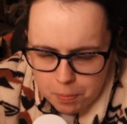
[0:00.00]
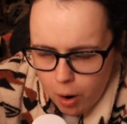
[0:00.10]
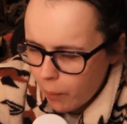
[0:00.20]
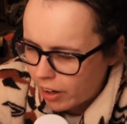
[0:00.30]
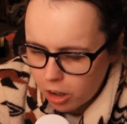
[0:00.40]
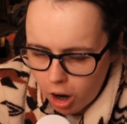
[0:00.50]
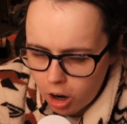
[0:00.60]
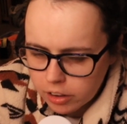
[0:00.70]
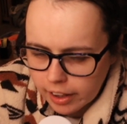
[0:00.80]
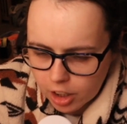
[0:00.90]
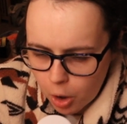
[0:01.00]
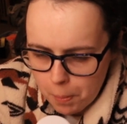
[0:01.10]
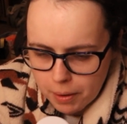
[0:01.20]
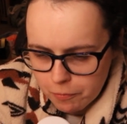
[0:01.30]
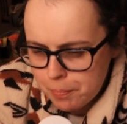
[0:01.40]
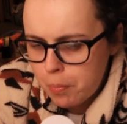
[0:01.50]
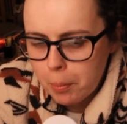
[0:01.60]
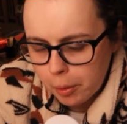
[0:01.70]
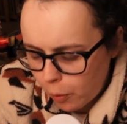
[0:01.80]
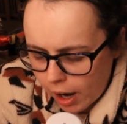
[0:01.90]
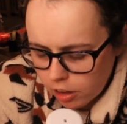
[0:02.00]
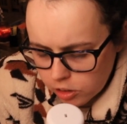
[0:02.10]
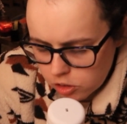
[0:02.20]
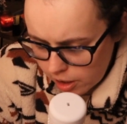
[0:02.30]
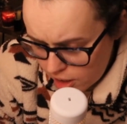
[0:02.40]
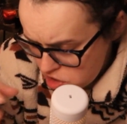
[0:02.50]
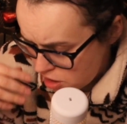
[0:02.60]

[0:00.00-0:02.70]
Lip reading: and a con. Like, I know I'm being probably quite contradictory,